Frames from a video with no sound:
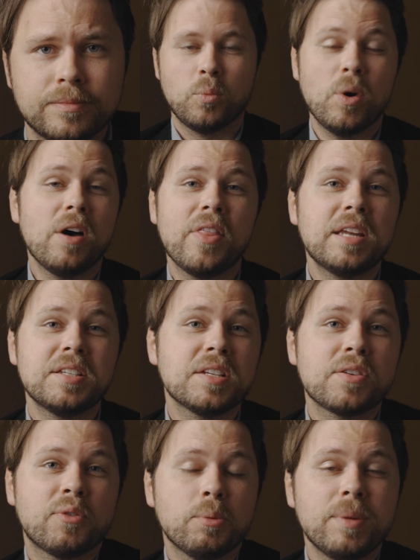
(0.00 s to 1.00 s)
Well, that
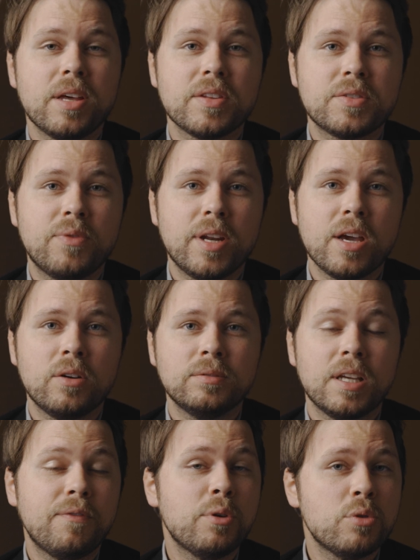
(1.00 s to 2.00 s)
does it for me on this
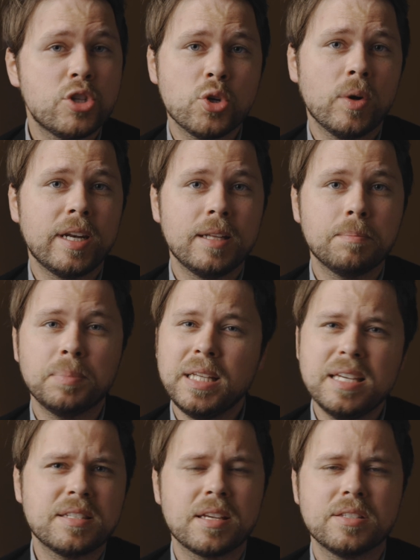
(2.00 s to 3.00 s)
video. If you enjoyed it,
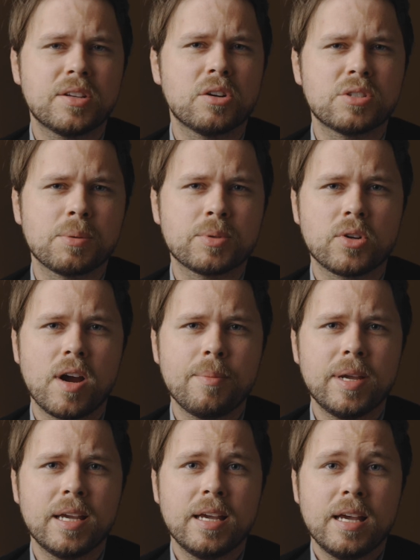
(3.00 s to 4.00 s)
please consider
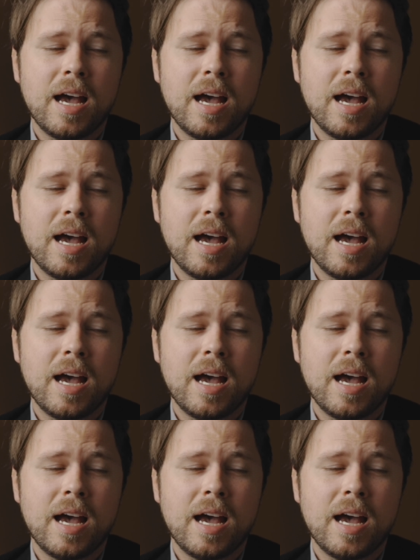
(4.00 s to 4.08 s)
subscribing.